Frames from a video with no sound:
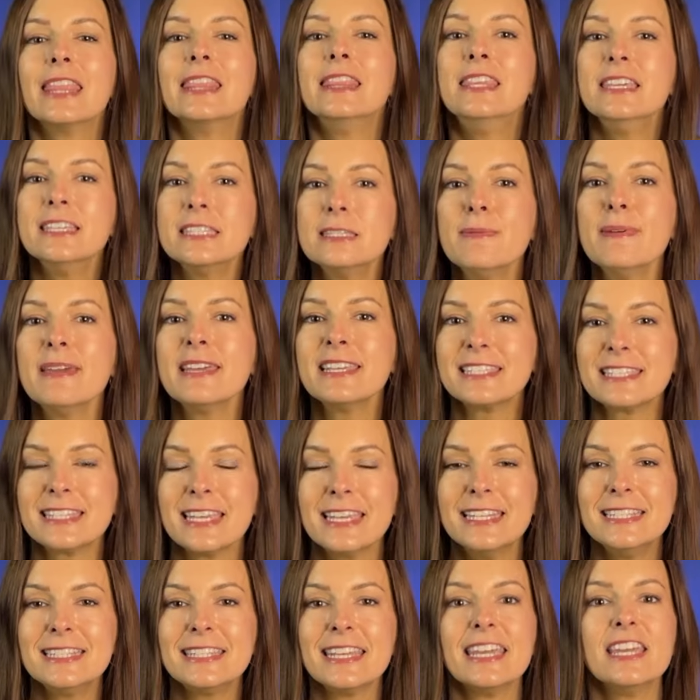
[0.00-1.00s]
this makes
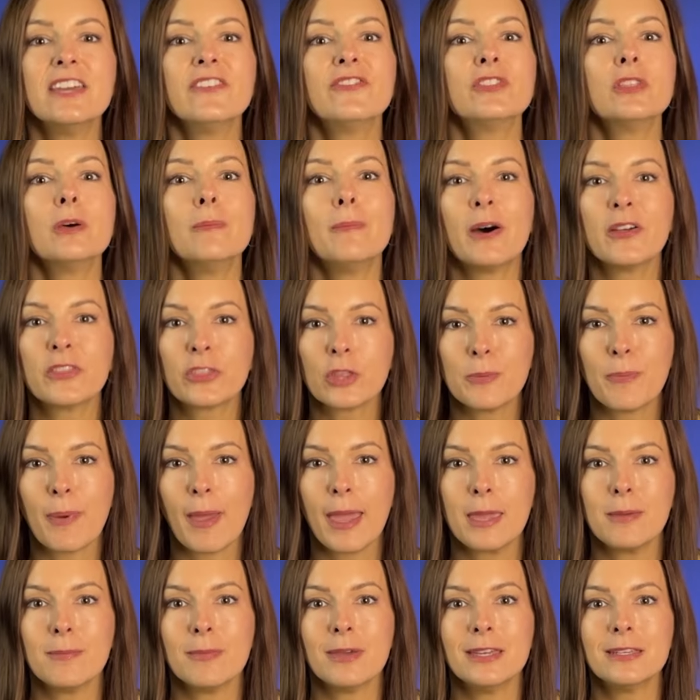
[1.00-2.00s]
sense if the monthly
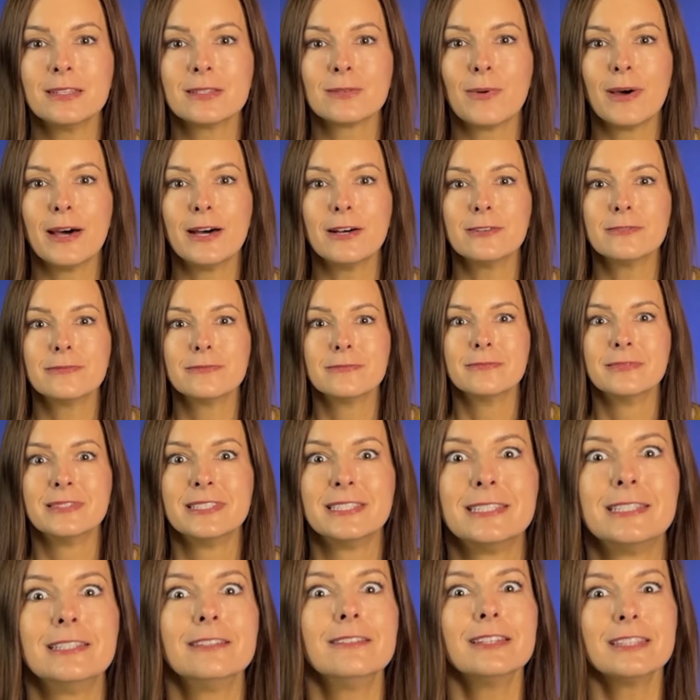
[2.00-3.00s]
payment, while
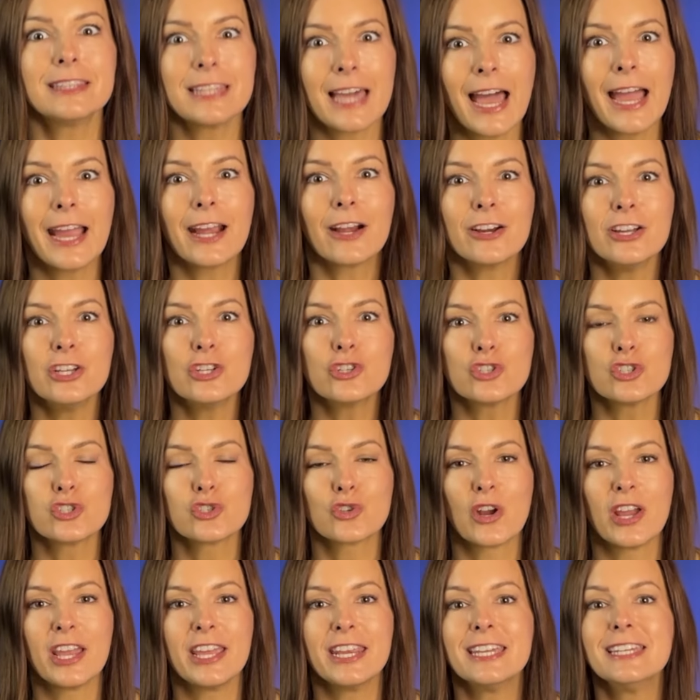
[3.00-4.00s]
still at the higher interest
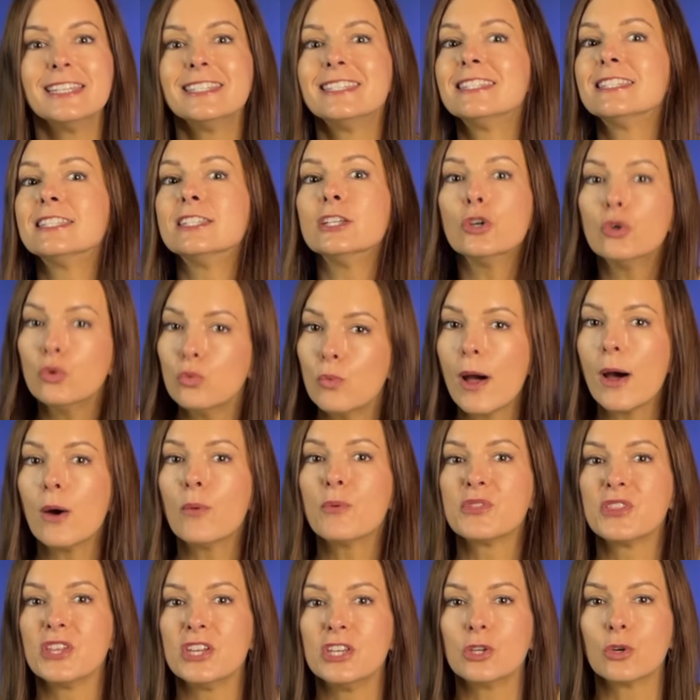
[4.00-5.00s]
rate, is still well
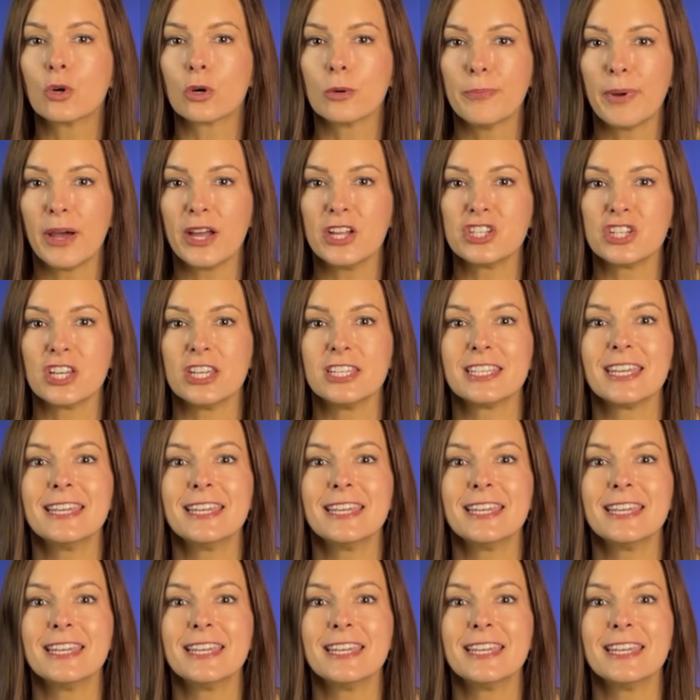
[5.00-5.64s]
within your budget